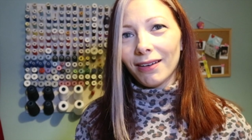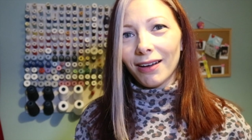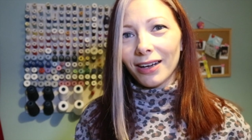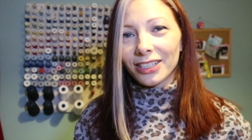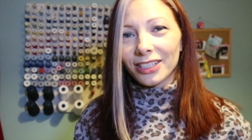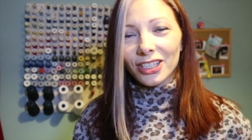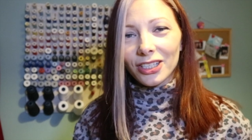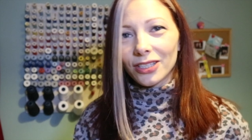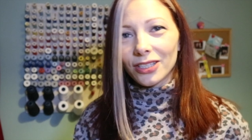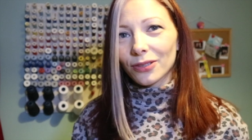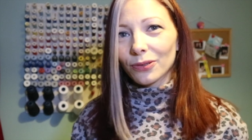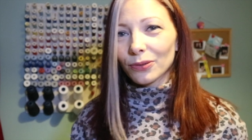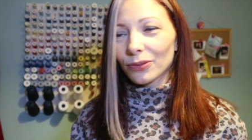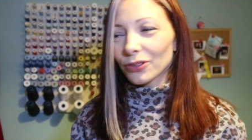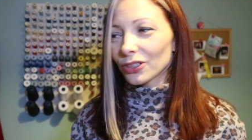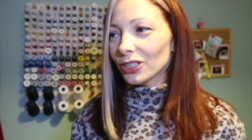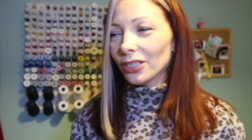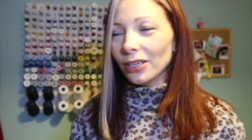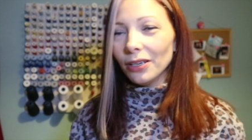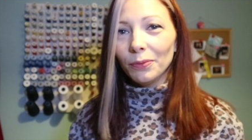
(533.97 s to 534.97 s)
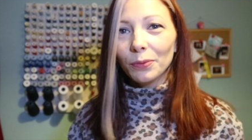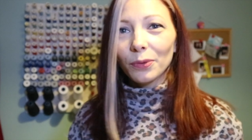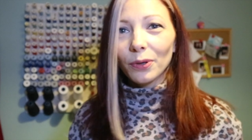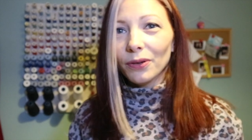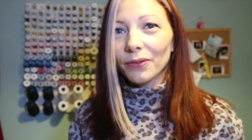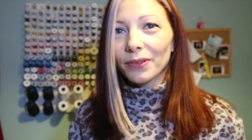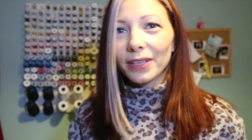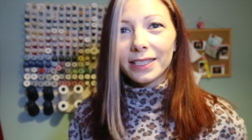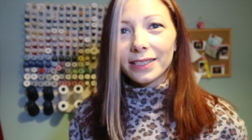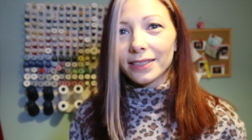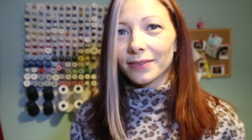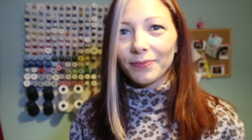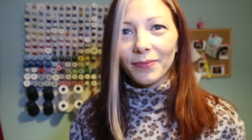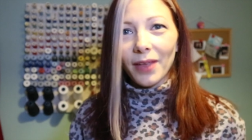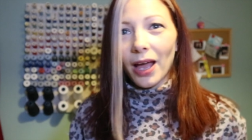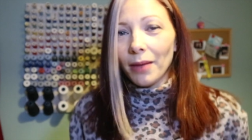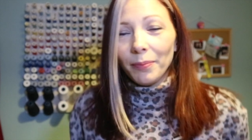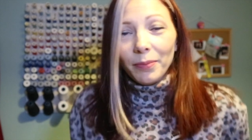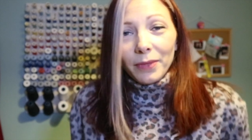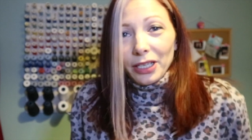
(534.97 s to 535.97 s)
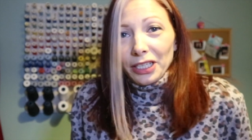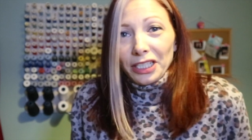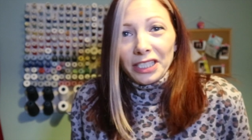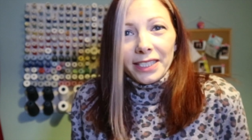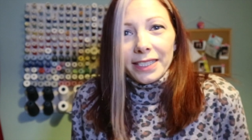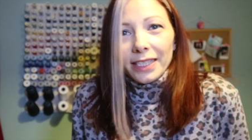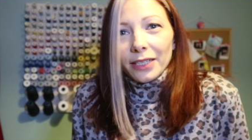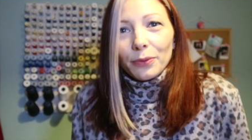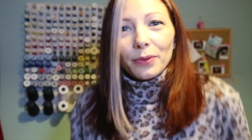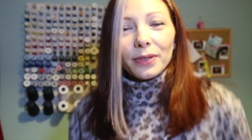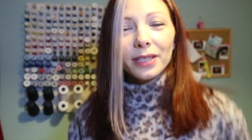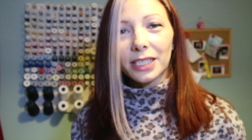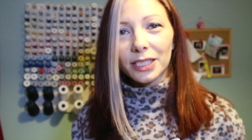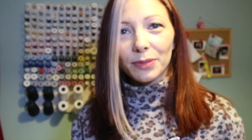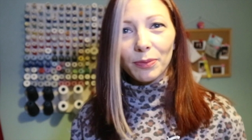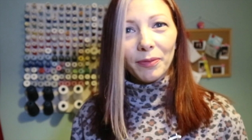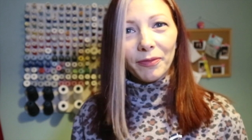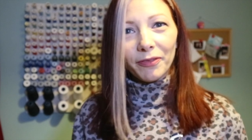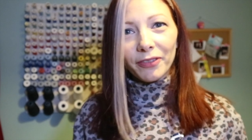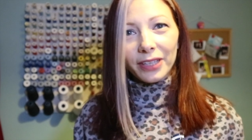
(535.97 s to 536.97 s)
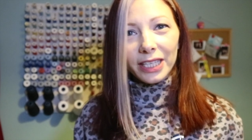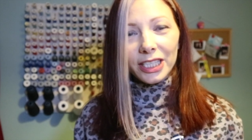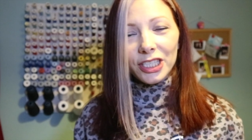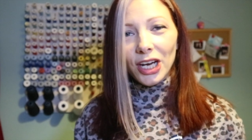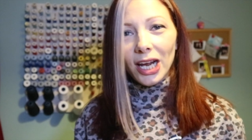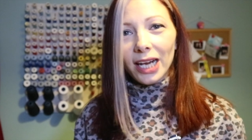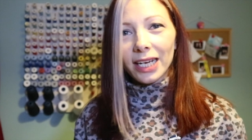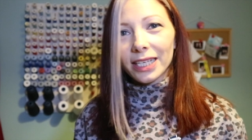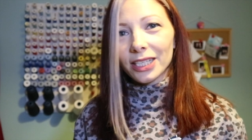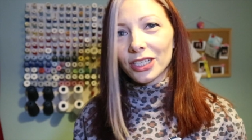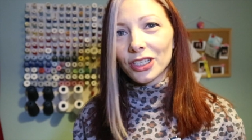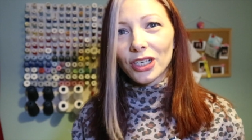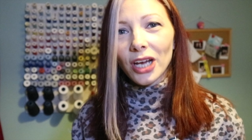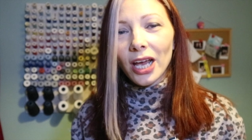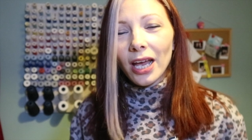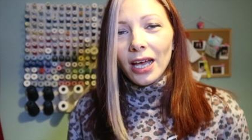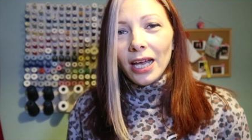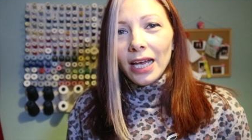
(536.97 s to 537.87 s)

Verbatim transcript: I just thought, you know what, I'm going to stick with this one for the challenge.